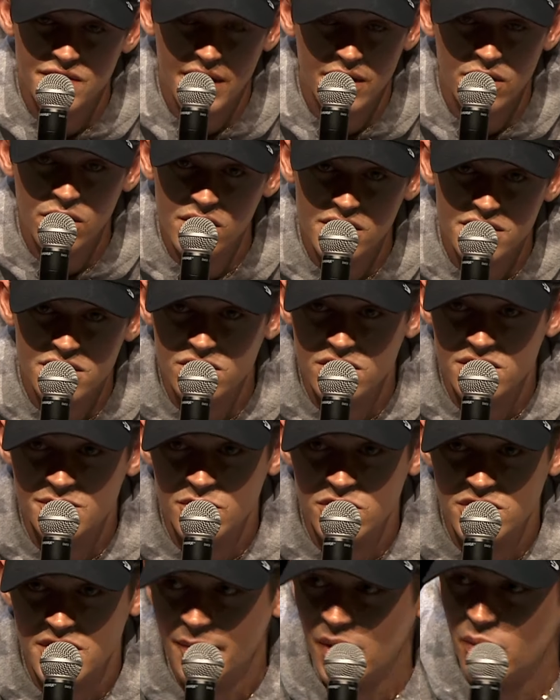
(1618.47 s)
I don't listen to his
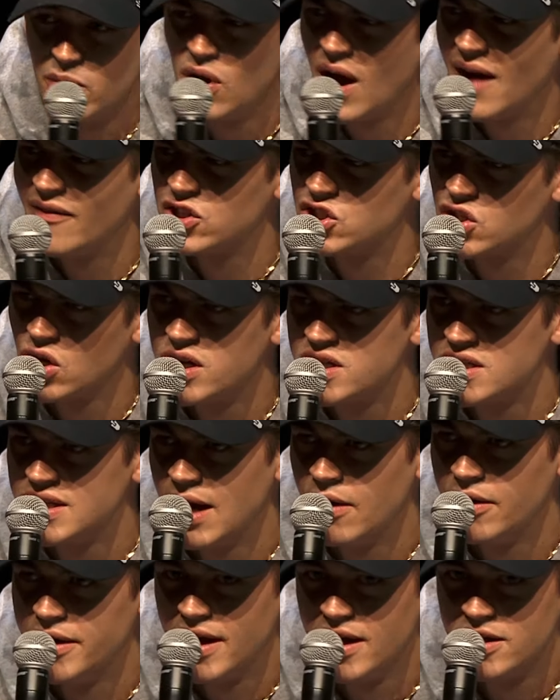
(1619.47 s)
music, but we don't have a choice
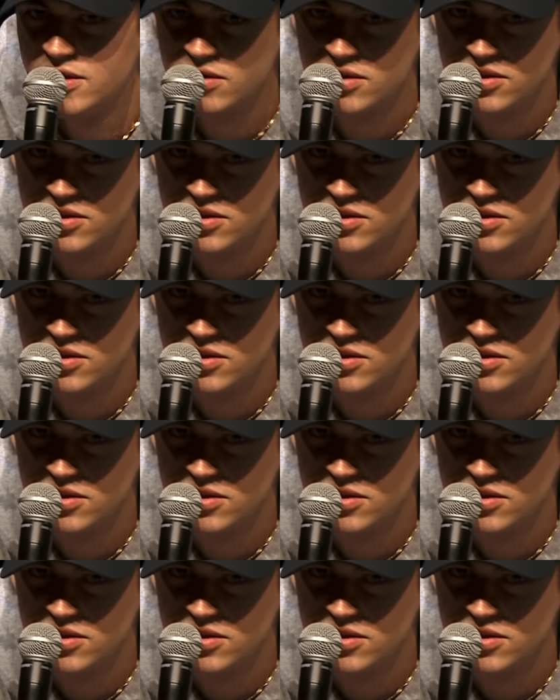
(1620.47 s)
nowadays because